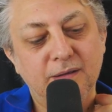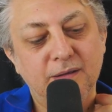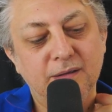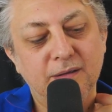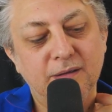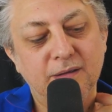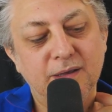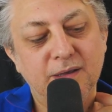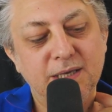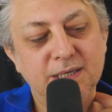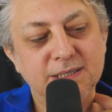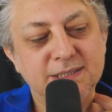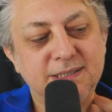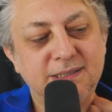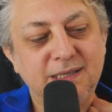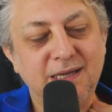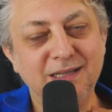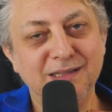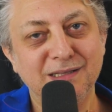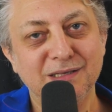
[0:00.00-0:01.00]

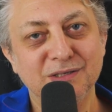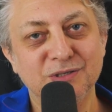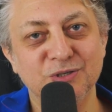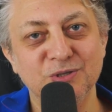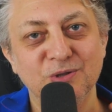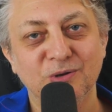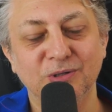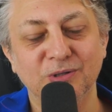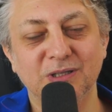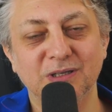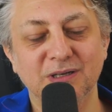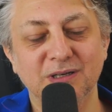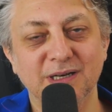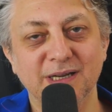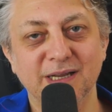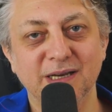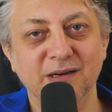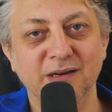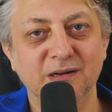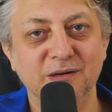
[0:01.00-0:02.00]
instead, it's not a
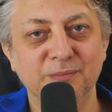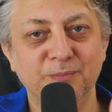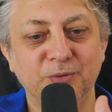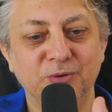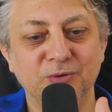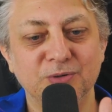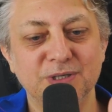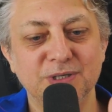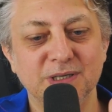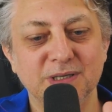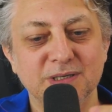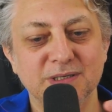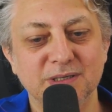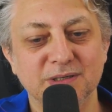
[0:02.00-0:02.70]
linear process,